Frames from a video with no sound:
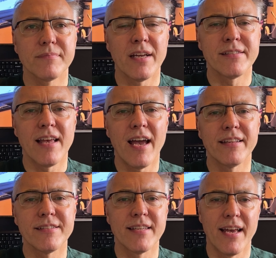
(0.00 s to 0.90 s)
a sign
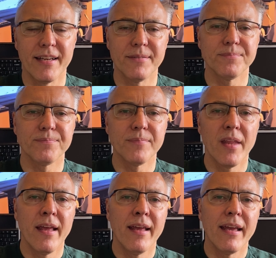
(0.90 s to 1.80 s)
that said,
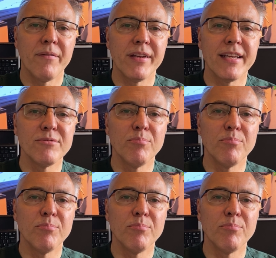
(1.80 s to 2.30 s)
if it isn't